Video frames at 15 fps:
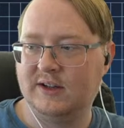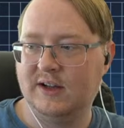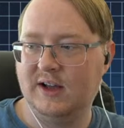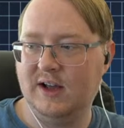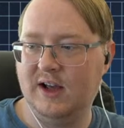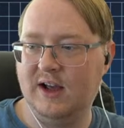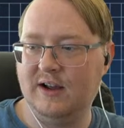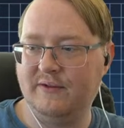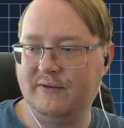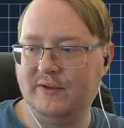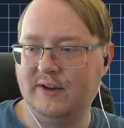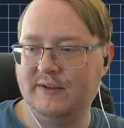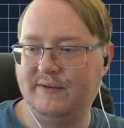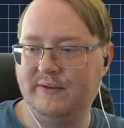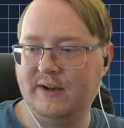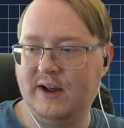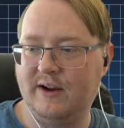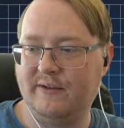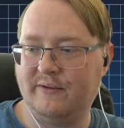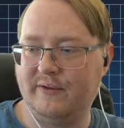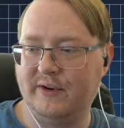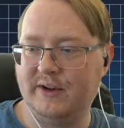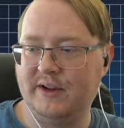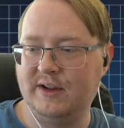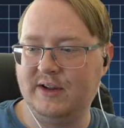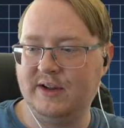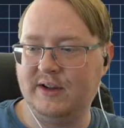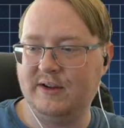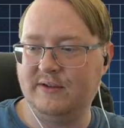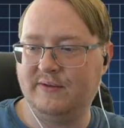
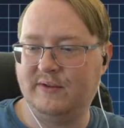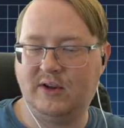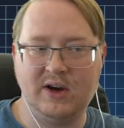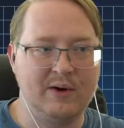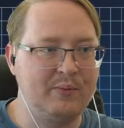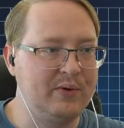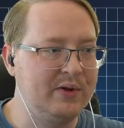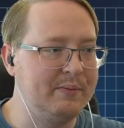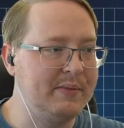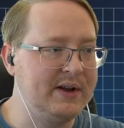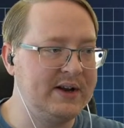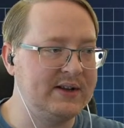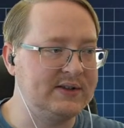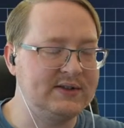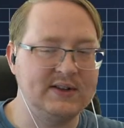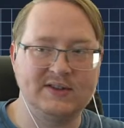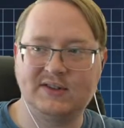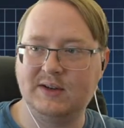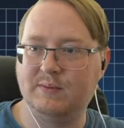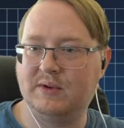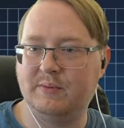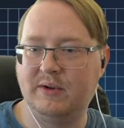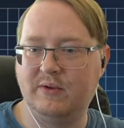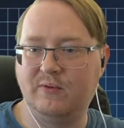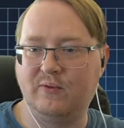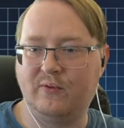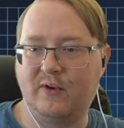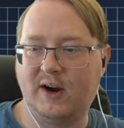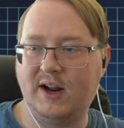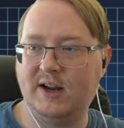every couple of minutes that seem to be
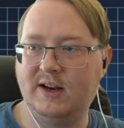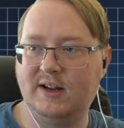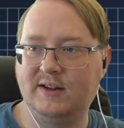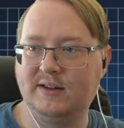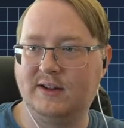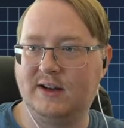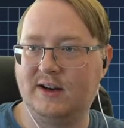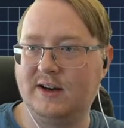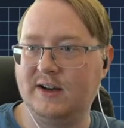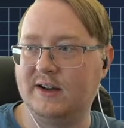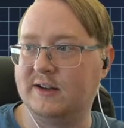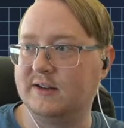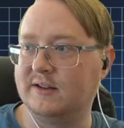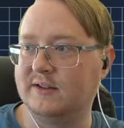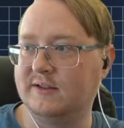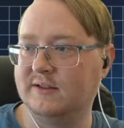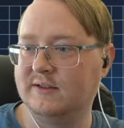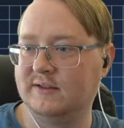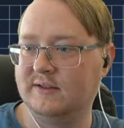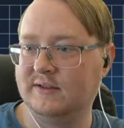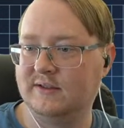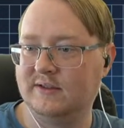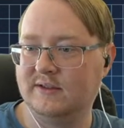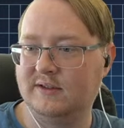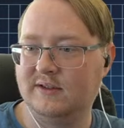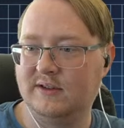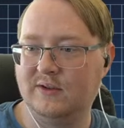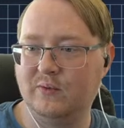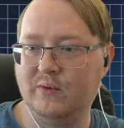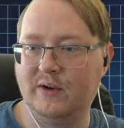right in line
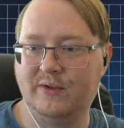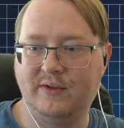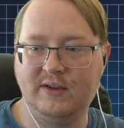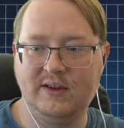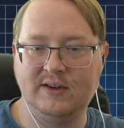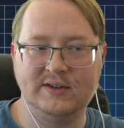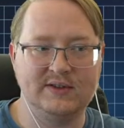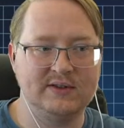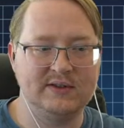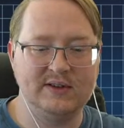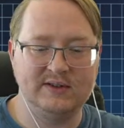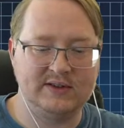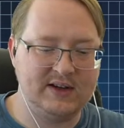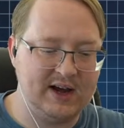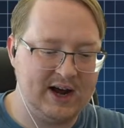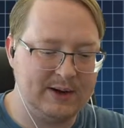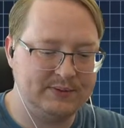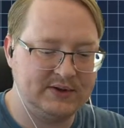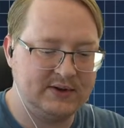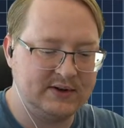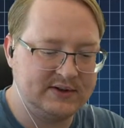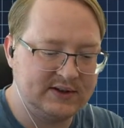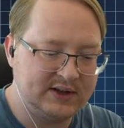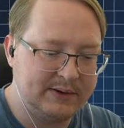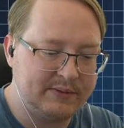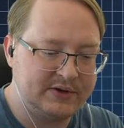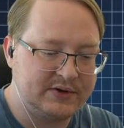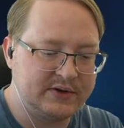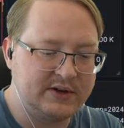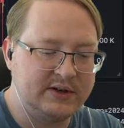with these gaps in our
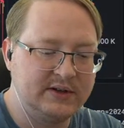telemetry.